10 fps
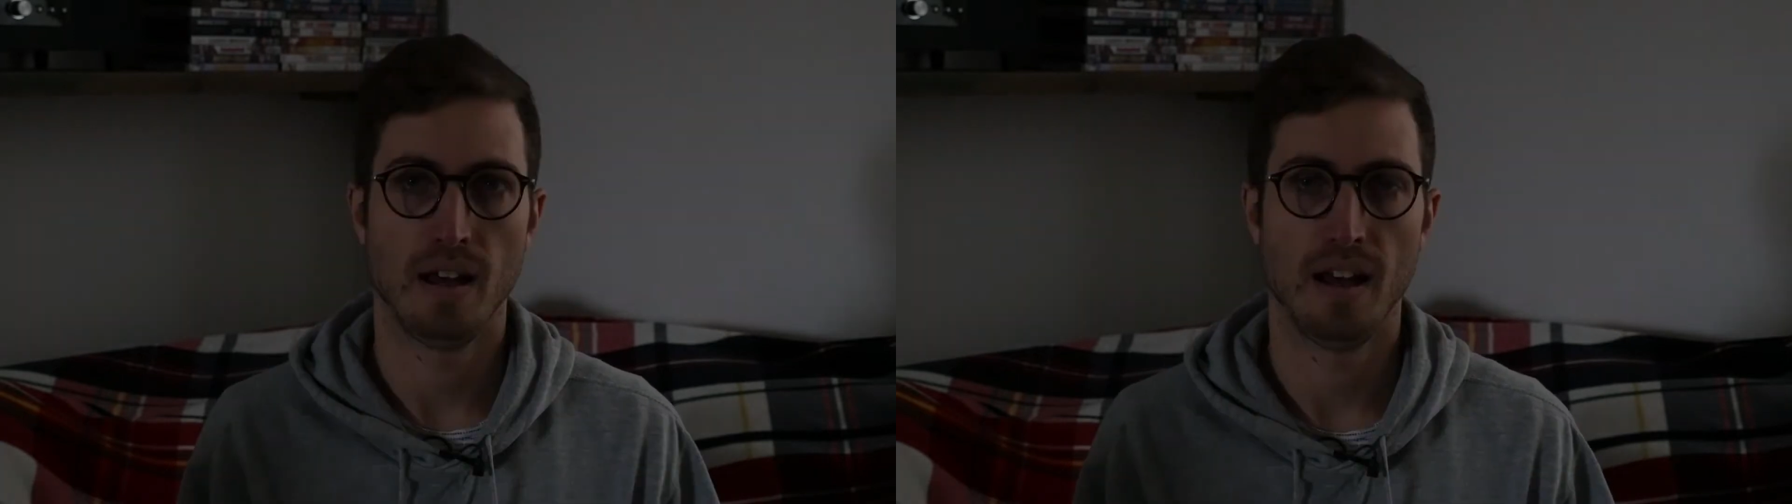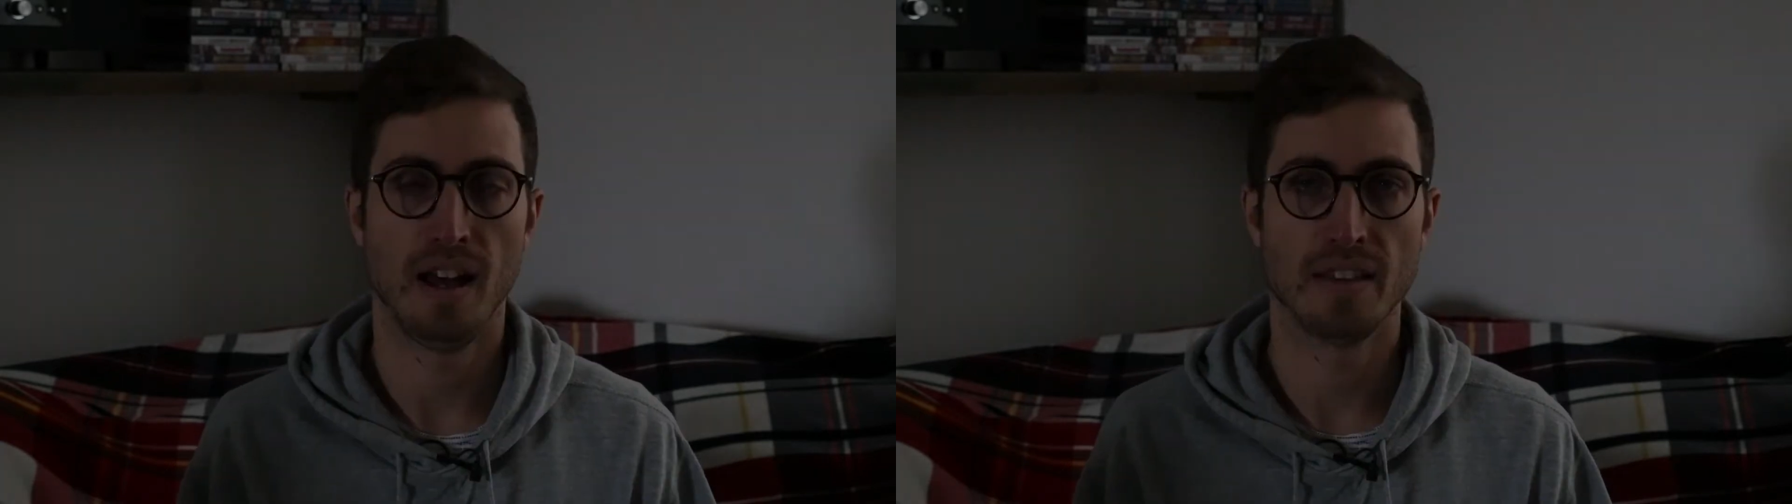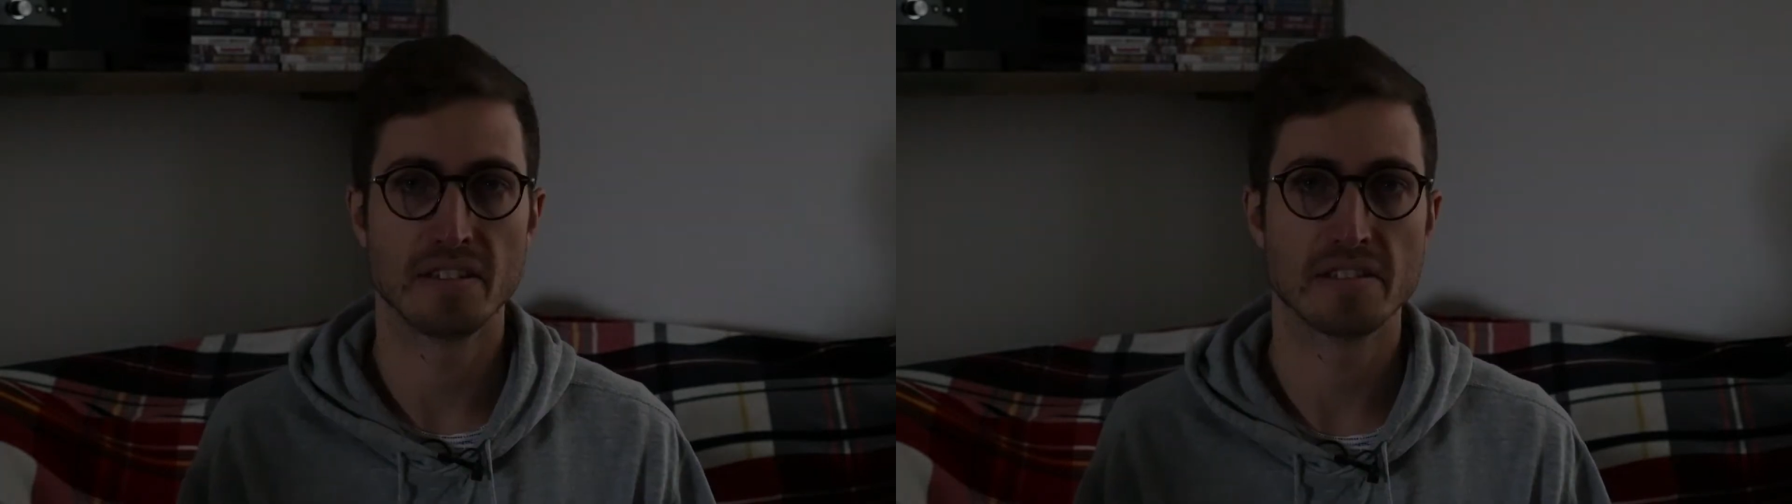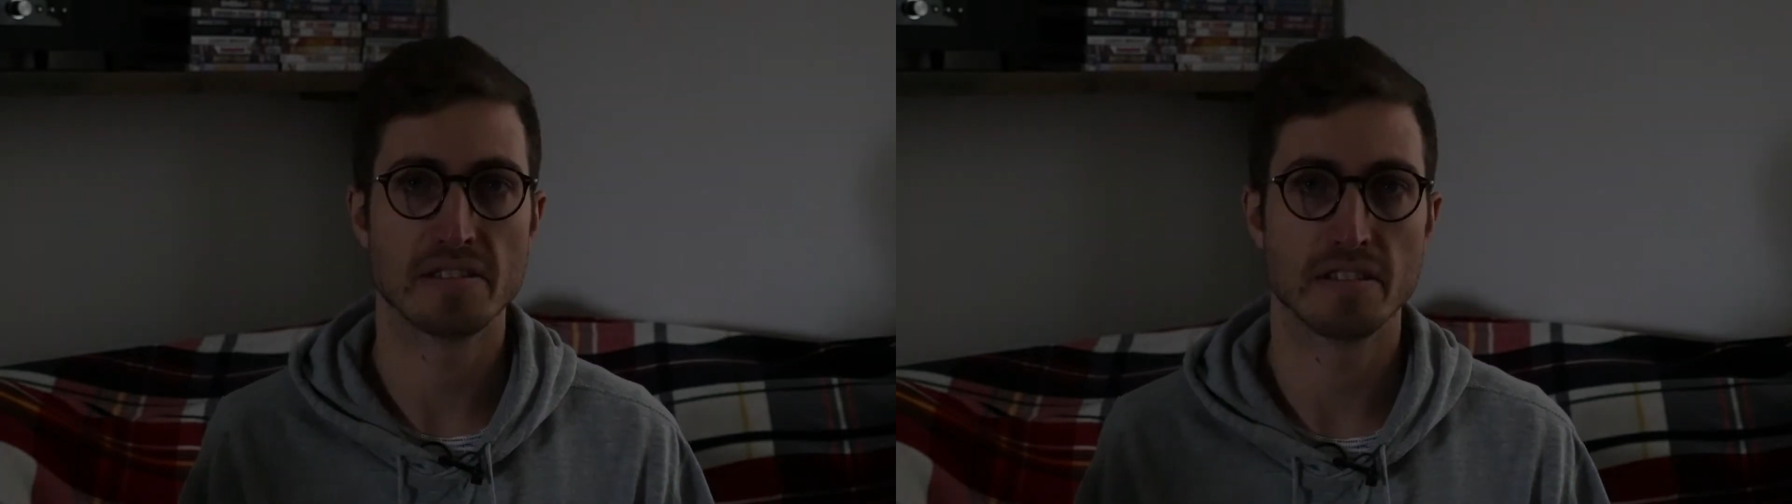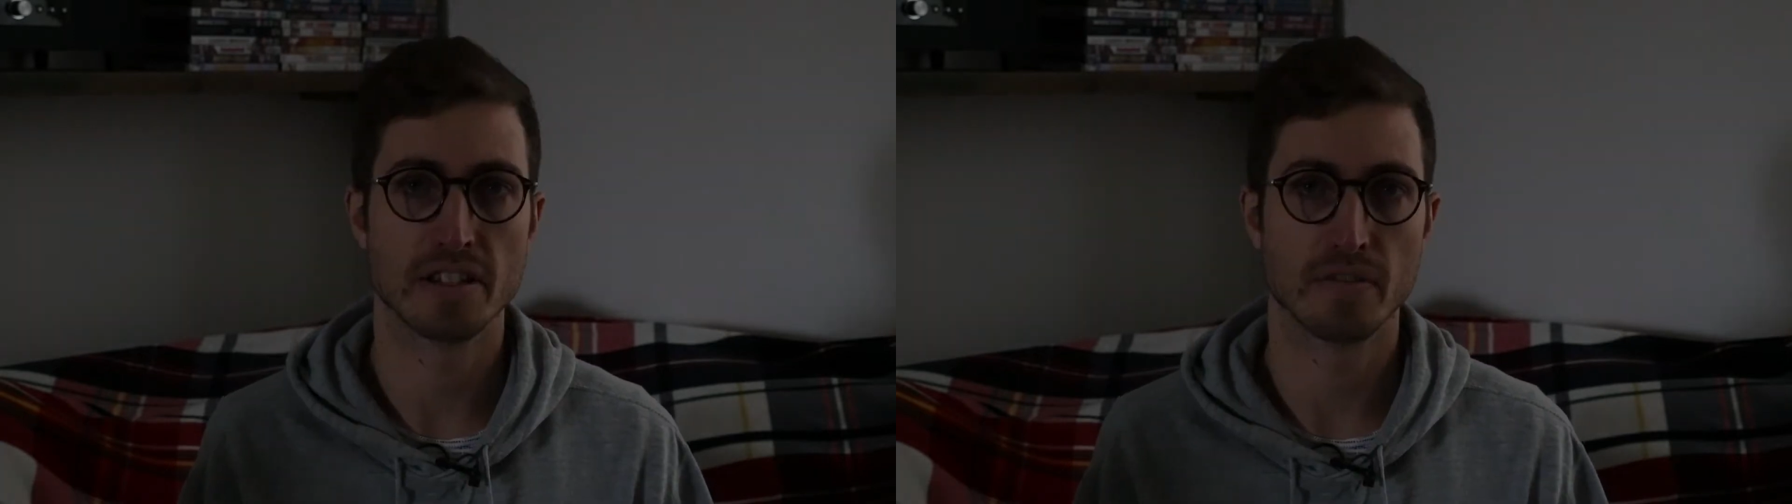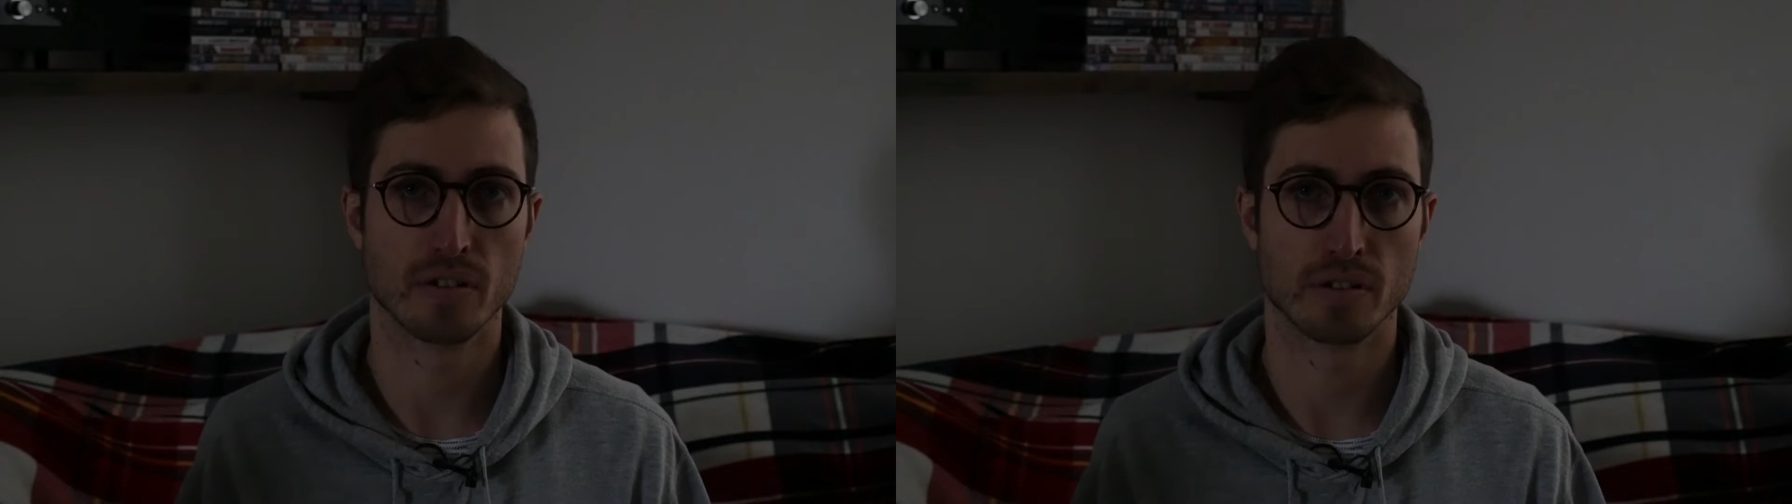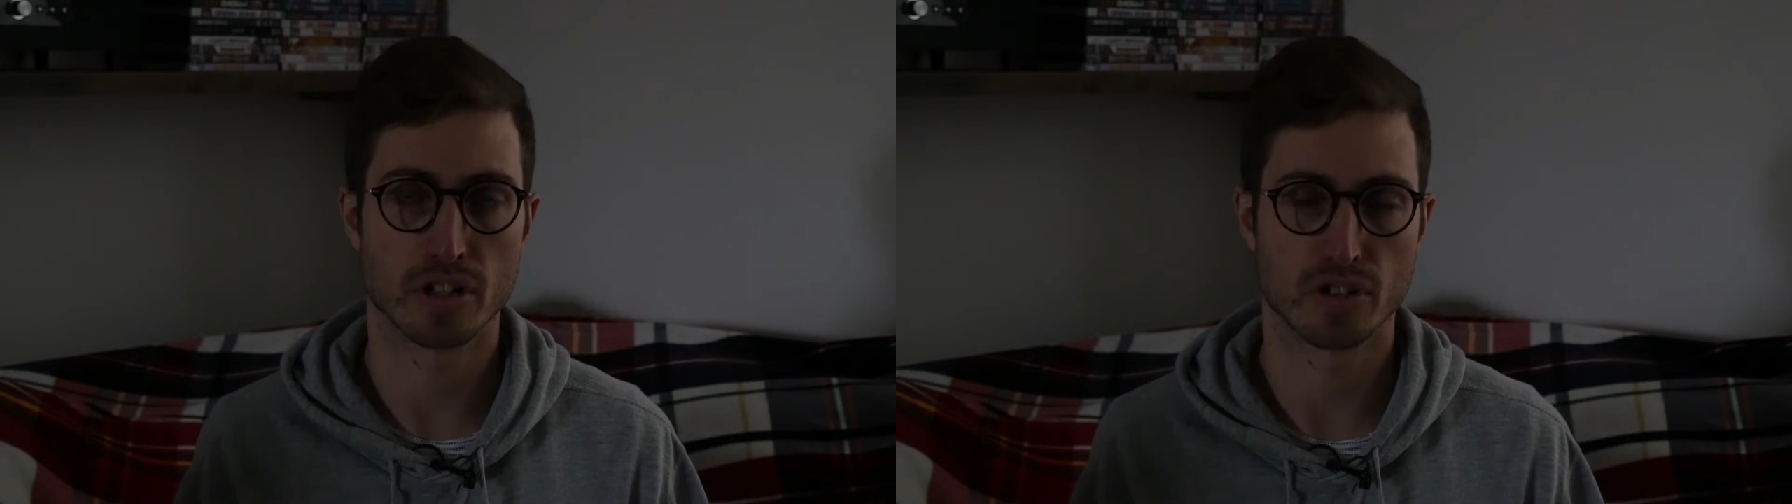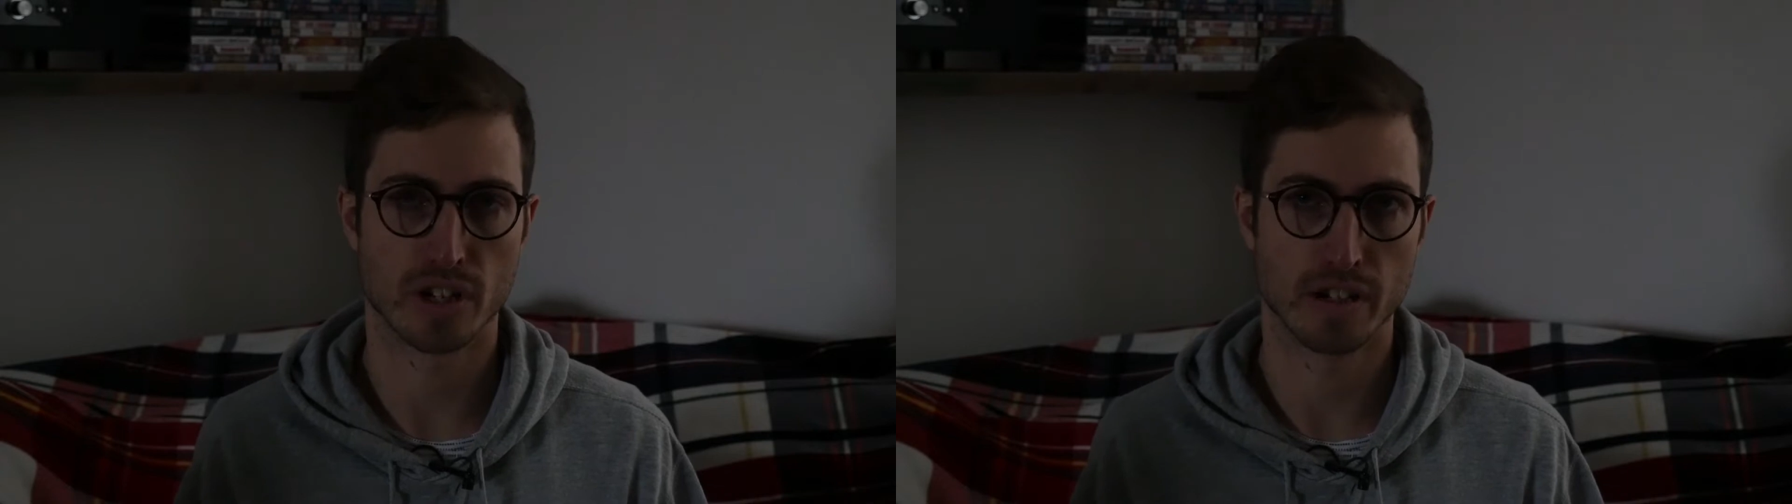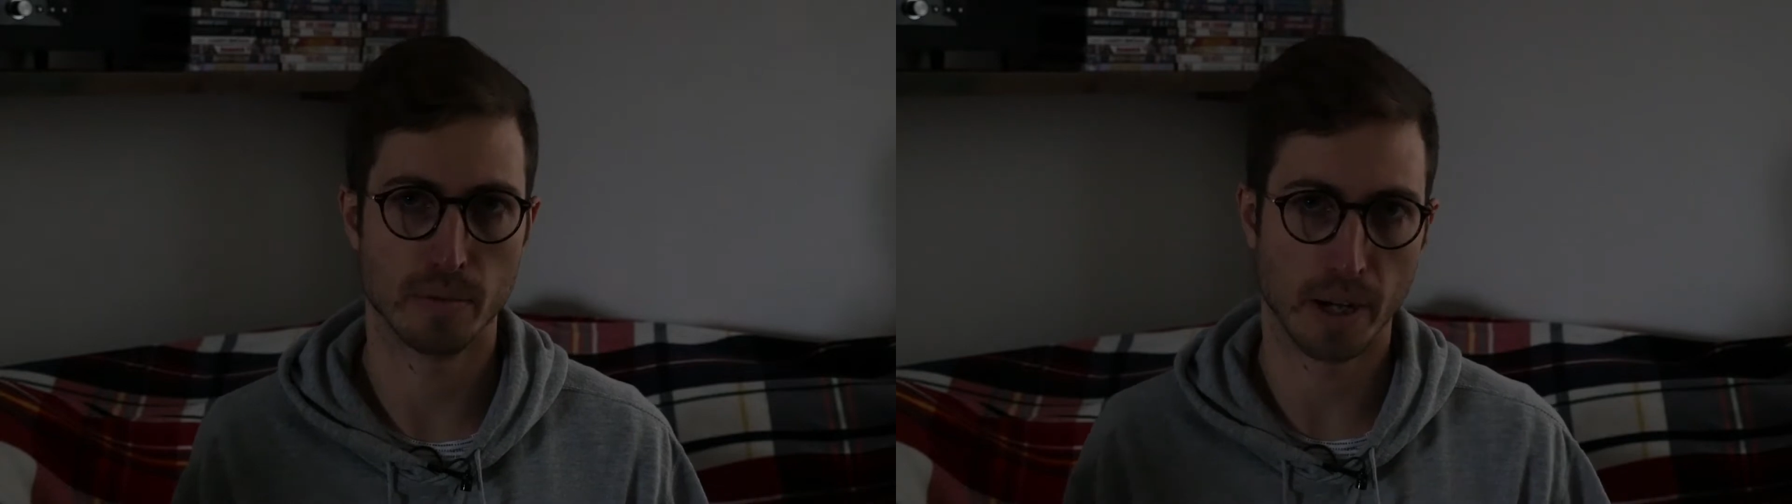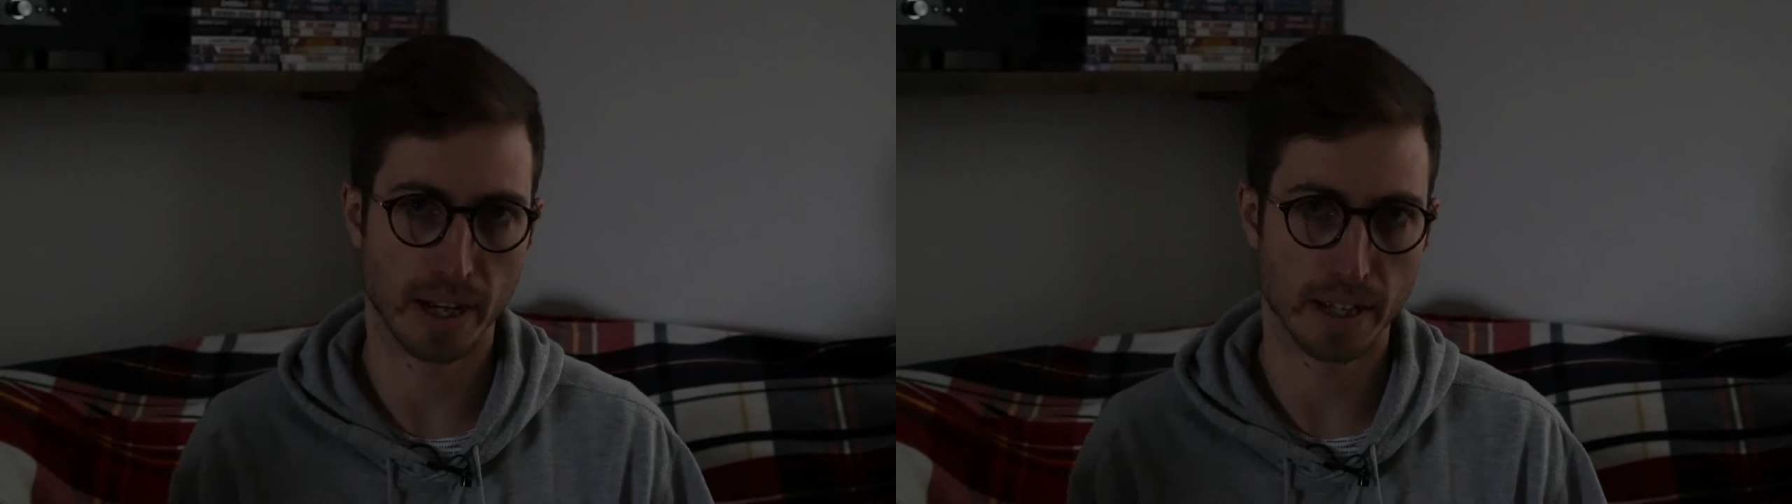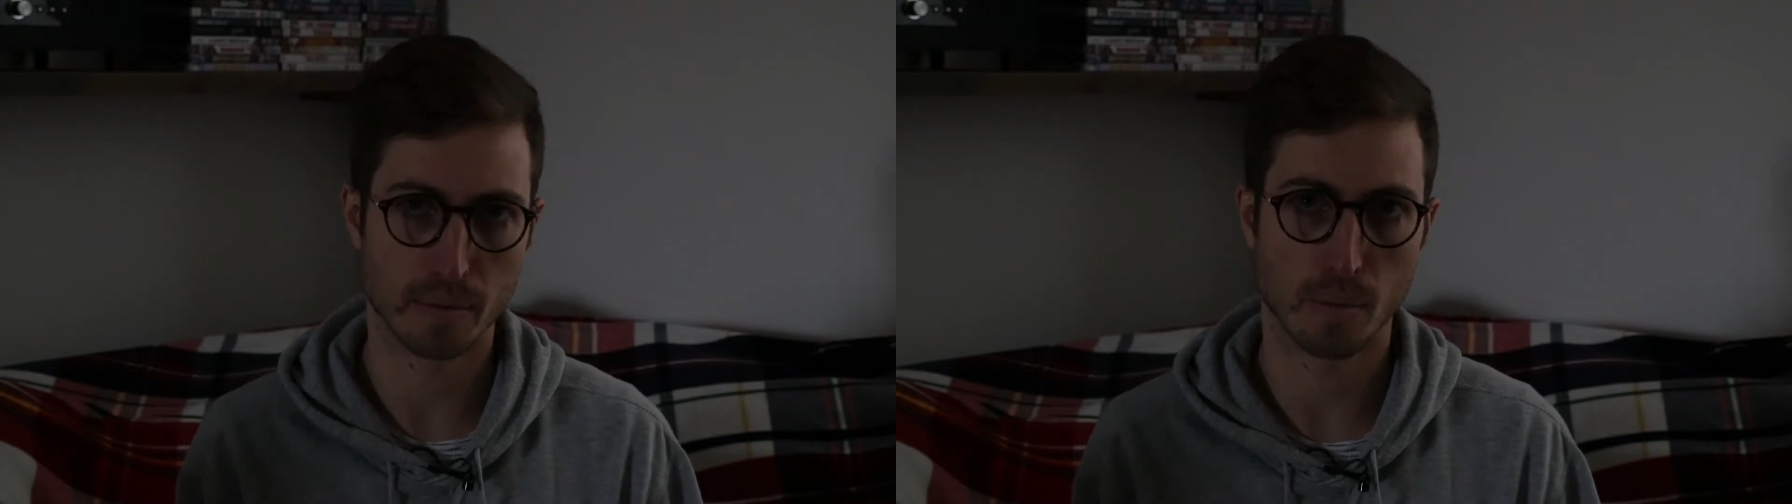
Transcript: And this is the difference straight away